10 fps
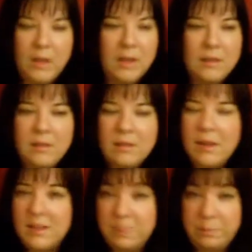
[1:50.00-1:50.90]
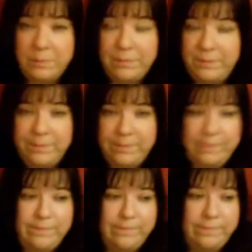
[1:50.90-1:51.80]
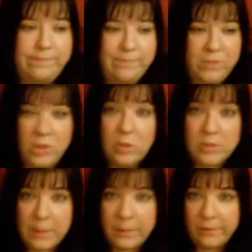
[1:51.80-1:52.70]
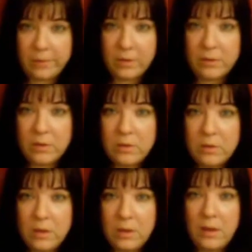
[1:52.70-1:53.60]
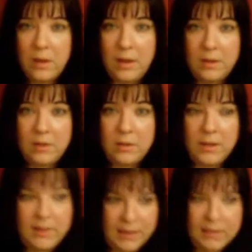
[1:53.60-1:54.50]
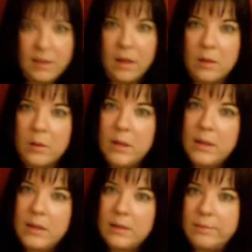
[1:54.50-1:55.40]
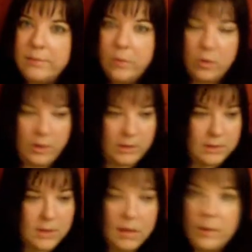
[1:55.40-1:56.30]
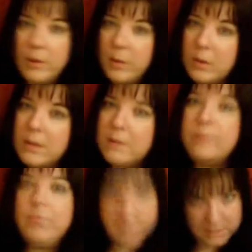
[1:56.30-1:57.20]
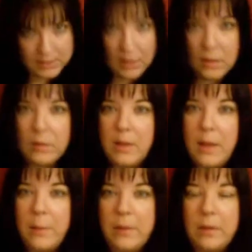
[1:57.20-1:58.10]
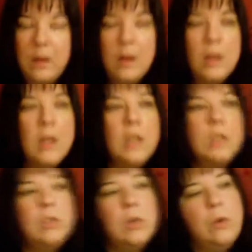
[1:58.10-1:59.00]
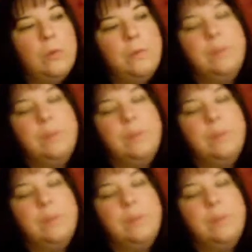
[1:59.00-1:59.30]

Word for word: until it kind of shows up in front of you, and then you're like, that's exactly what I needed, or that's exactly what I wanted. That's exactly what happened. So